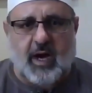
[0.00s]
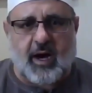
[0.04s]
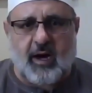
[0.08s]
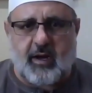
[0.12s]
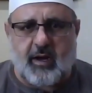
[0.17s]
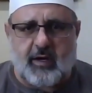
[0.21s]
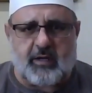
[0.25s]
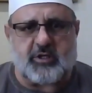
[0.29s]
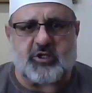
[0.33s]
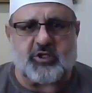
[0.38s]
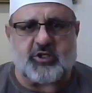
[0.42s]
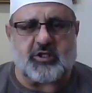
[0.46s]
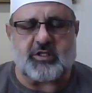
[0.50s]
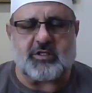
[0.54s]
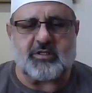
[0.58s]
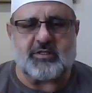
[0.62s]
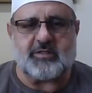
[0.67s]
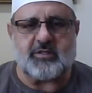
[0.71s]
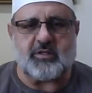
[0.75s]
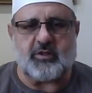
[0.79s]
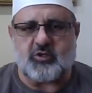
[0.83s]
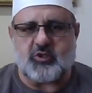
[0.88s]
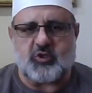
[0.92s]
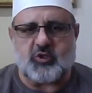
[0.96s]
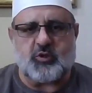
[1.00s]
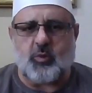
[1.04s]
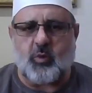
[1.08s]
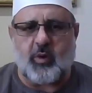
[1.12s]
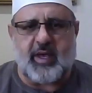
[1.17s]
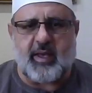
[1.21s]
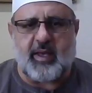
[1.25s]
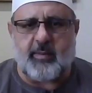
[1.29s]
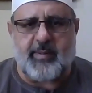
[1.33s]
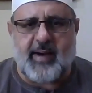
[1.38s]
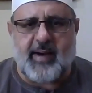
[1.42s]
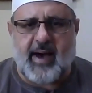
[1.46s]
arsh. There's no
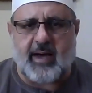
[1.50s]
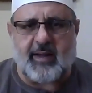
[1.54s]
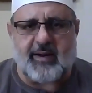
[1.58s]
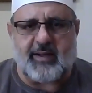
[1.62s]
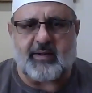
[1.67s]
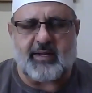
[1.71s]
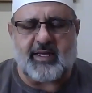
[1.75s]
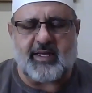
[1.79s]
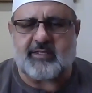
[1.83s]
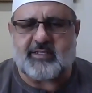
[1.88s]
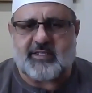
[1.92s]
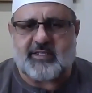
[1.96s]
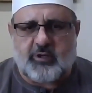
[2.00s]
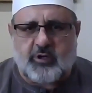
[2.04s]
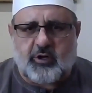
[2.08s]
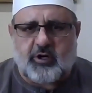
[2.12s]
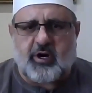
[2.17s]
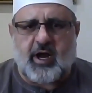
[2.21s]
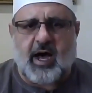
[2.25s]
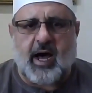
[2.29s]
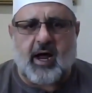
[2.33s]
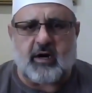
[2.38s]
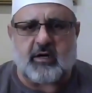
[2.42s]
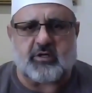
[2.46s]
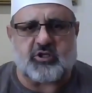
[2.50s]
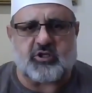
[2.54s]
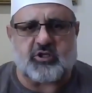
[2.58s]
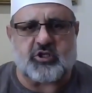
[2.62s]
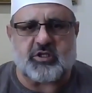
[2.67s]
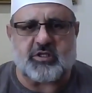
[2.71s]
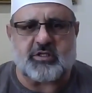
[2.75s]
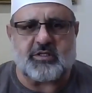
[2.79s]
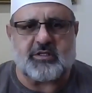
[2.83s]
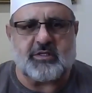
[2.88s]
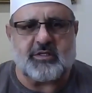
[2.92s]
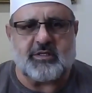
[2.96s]
way about it. It's her arsh.
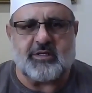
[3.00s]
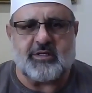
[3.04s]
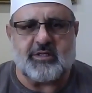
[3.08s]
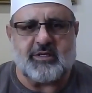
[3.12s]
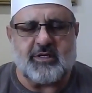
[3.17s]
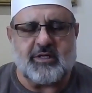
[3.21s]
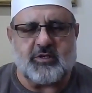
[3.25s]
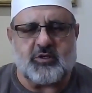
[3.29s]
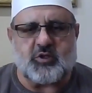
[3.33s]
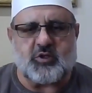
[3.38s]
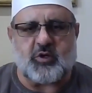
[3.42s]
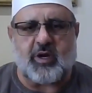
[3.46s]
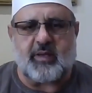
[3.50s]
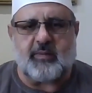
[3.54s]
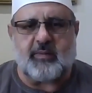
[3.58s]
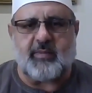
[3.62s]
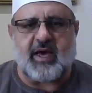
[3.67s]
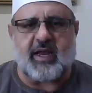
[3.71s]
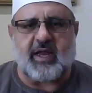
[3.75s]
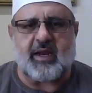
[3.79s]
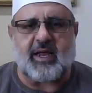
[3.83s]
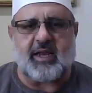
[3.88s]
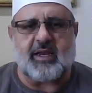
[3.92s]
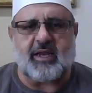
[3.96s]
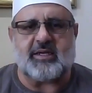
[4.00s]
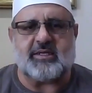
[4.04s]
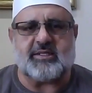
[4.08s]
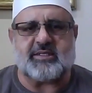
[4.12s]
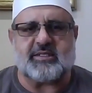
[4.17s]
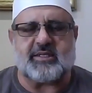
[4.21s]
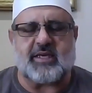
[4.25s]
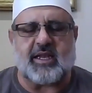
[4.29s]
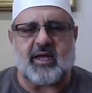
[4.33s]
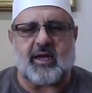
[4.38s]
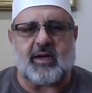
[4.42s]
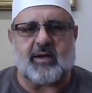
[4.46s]
Sulaiman alayhi
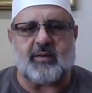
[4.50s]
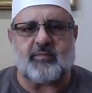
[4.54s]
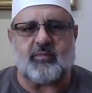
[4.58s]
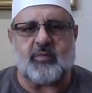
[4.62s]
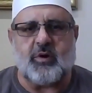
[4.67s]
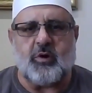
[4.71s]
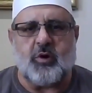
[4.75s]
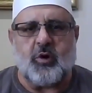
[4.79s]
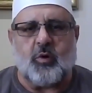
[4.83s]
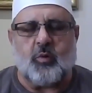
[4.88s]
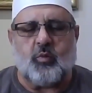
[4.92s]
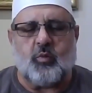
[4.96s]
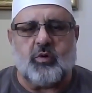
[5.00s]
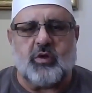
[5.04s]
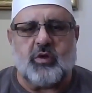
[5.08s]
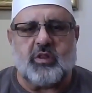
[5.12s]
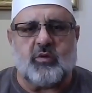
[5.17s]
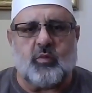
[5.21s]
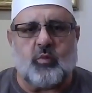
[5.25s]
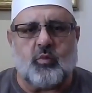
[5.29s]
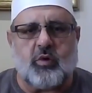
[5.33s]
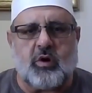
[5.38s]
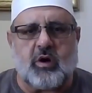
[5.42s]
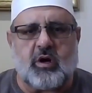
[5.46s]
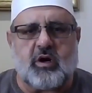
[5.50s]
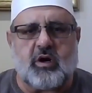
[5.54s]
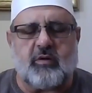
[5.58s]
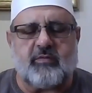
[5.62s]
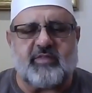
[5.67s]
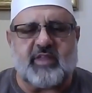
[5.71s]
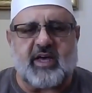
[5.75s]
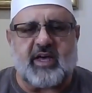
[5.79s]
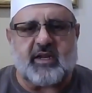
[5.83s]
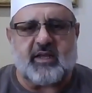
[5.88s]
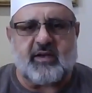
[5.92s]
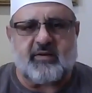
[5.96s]
salam, with the work
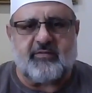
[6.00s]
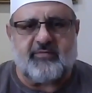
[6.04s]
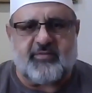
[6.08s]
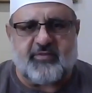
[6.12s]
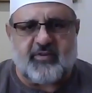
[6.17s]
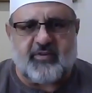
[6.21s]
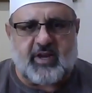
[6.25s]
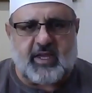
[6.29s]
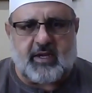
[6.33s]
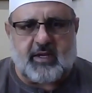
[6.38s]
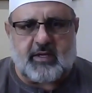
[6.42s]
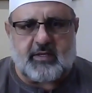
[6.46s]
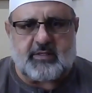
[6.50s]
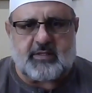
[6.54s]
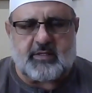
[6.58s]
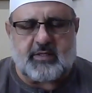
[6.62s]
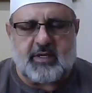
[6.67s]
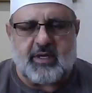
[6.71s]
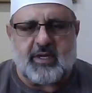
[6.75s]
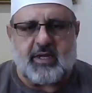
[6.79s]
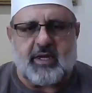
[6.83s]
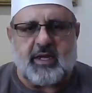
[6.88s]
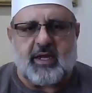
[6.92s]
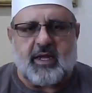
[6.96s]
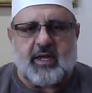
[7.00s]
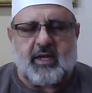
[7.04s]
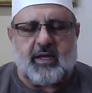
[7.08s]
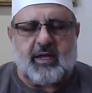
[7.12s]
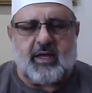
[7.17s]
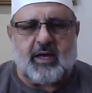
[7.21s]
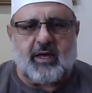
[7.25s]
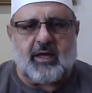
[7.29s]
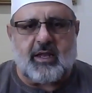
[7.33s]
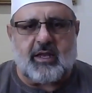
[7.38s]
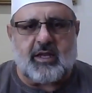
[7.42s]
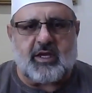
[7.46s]
of that ifrit,
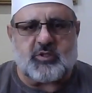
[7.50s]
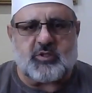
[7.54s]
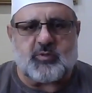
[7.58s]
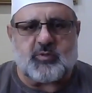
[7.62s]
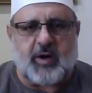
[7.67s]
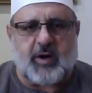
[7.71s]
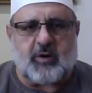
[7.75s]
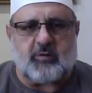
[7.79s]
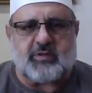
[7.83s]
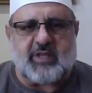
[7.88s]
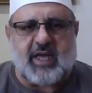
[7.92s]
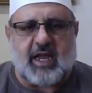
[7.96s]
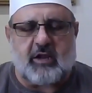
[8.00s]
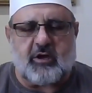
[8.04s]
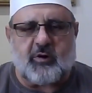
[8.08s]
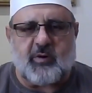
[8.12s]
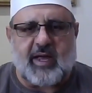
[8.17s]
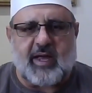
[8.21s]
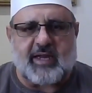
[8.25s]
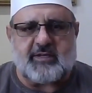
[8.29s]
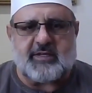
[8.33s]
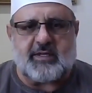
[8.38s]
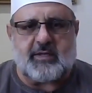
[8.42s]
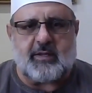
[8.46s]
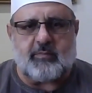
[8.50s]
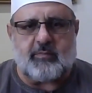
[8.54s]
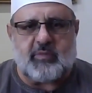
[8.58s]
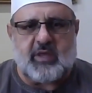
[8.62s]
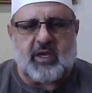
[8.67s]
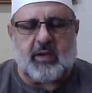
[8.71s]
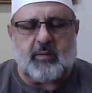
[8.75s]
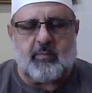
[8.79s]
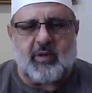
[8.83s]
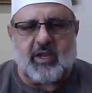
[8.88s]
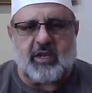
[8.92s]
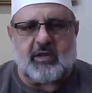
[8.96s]
Allah subhanahu wa ta'ala granted him
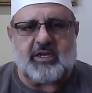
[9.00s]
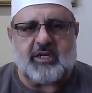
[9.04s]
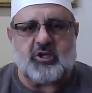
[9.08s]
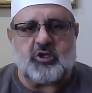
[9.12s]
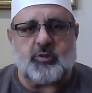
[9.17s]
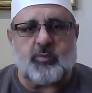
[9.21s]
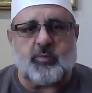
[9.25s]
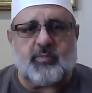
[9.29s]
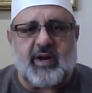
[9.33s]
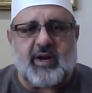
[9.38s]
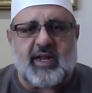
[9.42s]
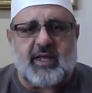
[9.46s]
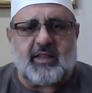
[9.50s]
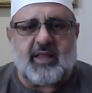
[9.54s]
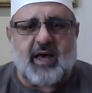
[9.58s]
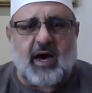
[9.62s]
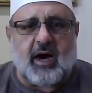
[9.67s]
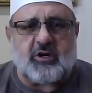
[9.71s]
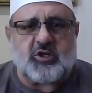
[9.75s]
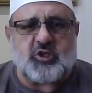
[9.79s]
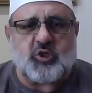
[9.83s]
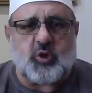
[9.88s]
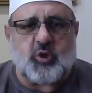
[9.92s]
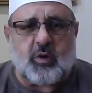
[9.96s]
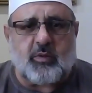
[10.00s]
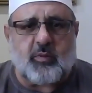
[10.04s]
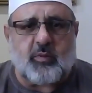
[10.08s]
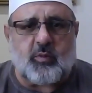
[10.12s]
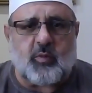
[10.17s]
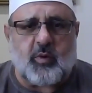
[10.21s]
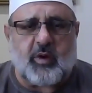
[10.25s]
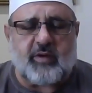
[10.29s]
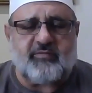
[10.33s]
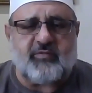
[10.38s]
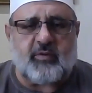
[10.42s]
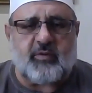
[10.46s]
the ability to bring the arsh all the
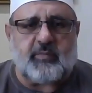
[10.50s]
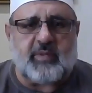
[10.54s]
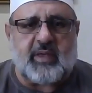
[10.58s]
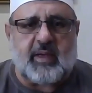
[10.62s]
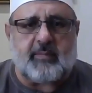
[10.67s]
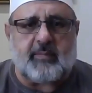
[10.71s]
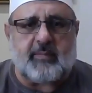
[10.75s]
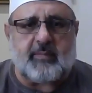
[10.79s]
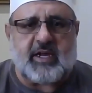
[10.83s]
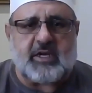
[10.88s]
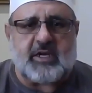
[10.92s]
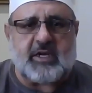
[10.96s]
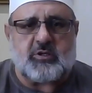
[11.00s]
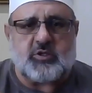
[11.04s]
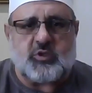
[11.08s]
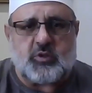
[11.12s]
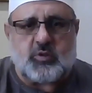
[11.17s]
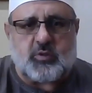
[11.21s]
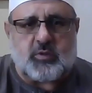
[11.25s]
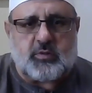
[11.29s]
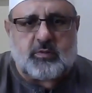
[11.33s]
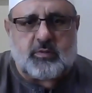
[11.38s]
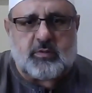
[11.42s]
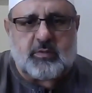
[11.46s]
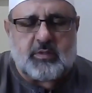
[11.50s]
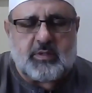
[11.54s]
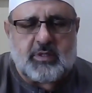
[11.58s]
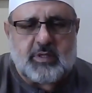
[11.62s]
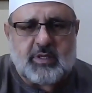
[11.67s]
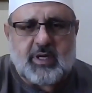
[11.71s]
way from Yemen to